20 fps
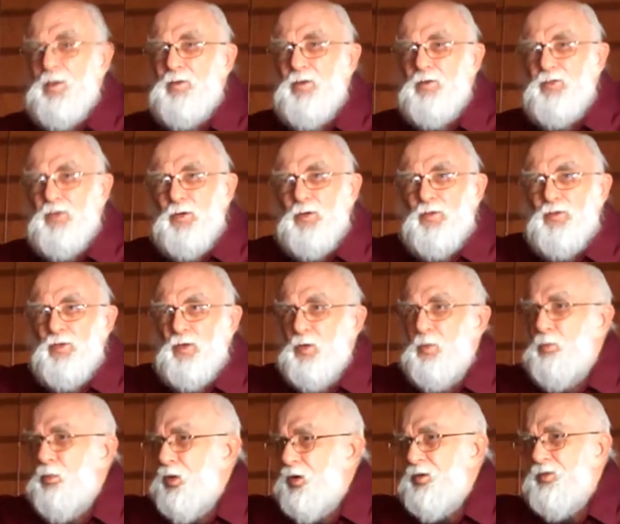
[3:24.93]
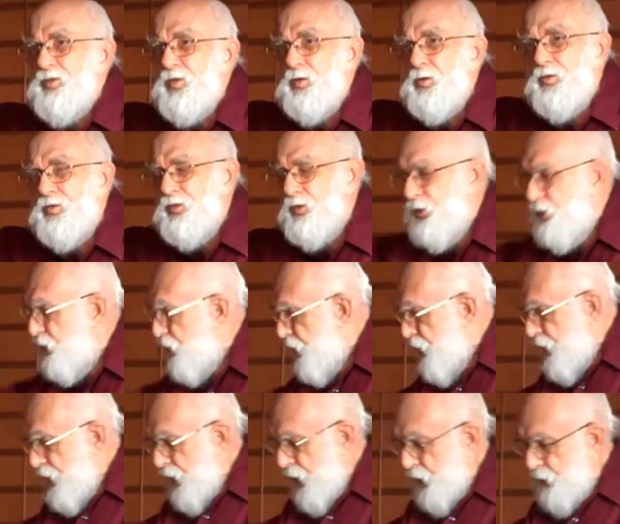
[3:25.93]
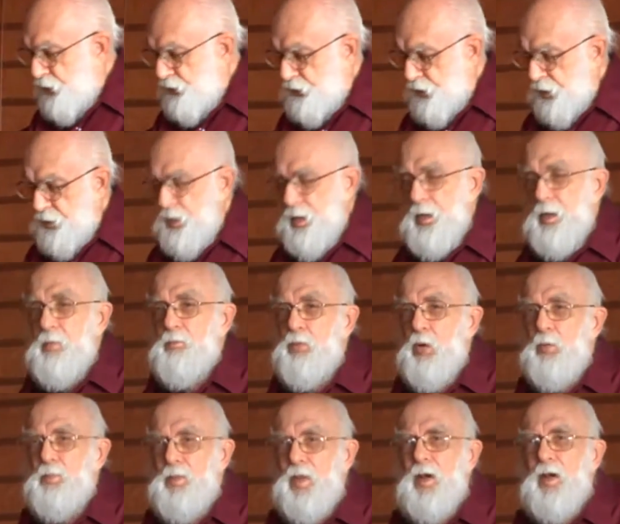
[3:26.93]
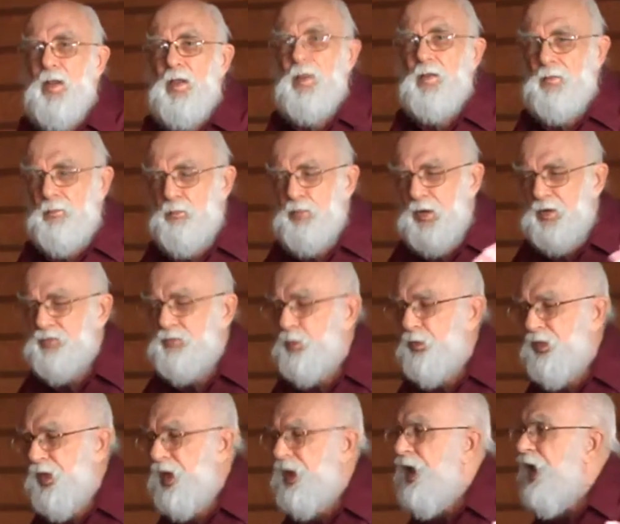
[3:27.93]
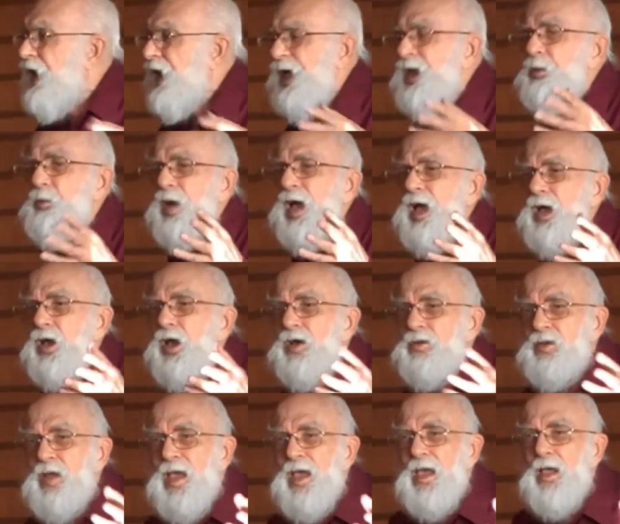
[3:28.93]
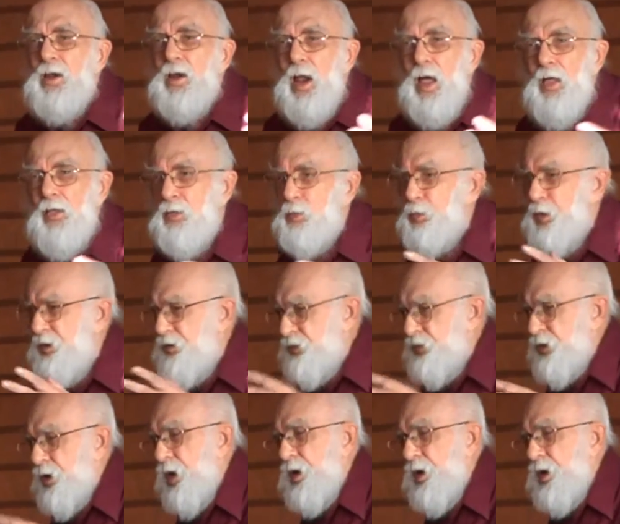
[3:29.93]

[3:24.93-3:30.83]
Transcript: back to 00.00. I was appropriately impressed with that. Anyway, I got to handle other ones